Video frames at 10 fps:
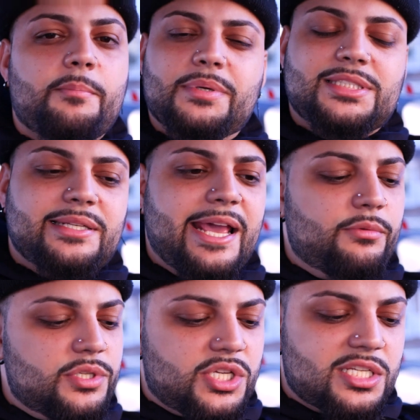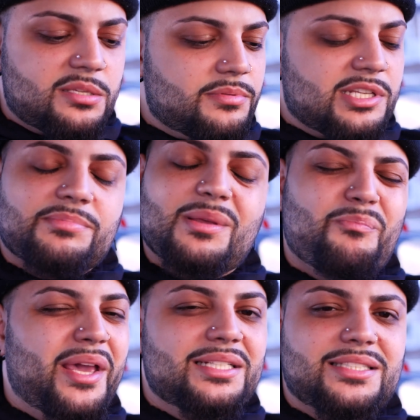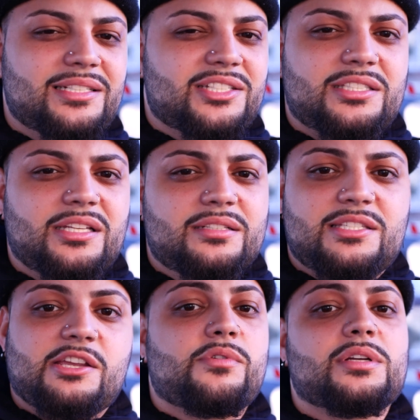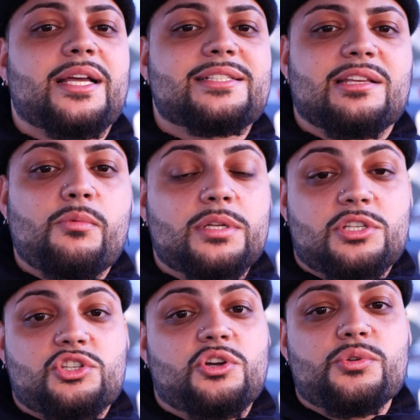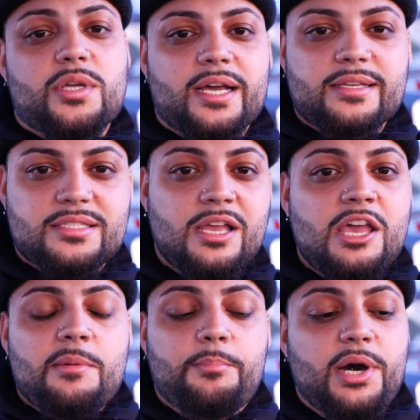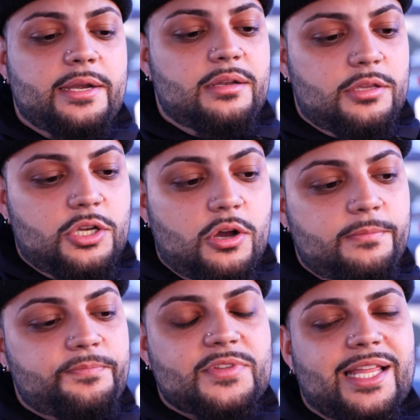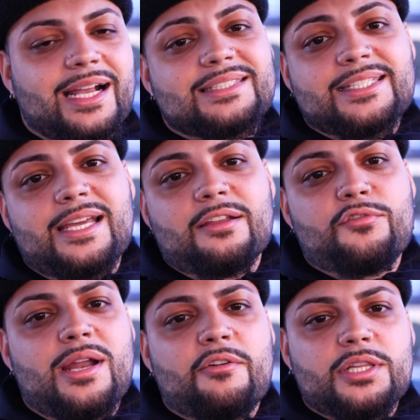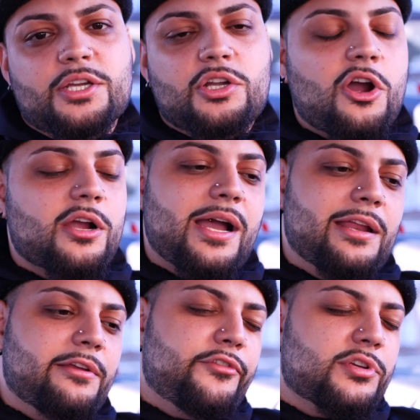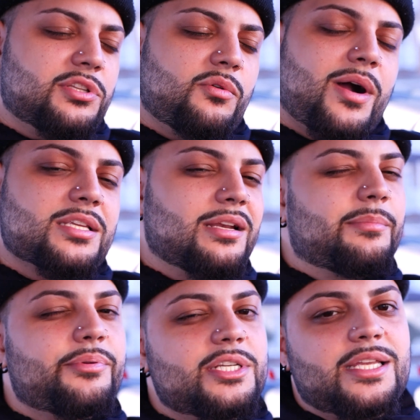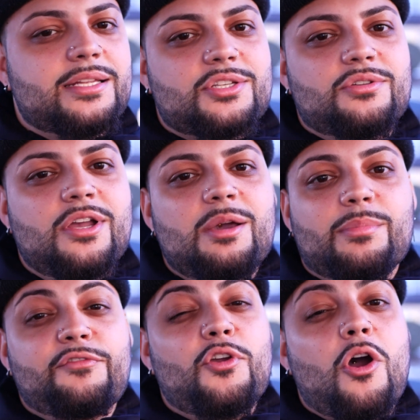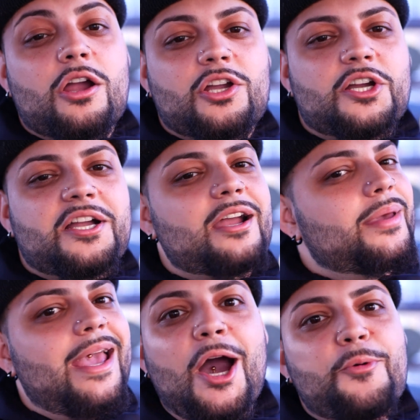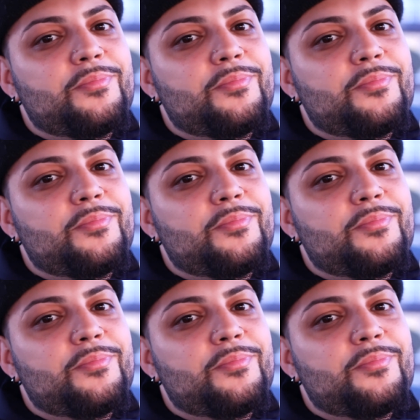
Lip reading: today was just something basic, just the interior lights. I don't want to show you guys, but you know, like I said, if you're not really a car guy and if you're still watching, I appreciate you. But if you are a car guy, man, help me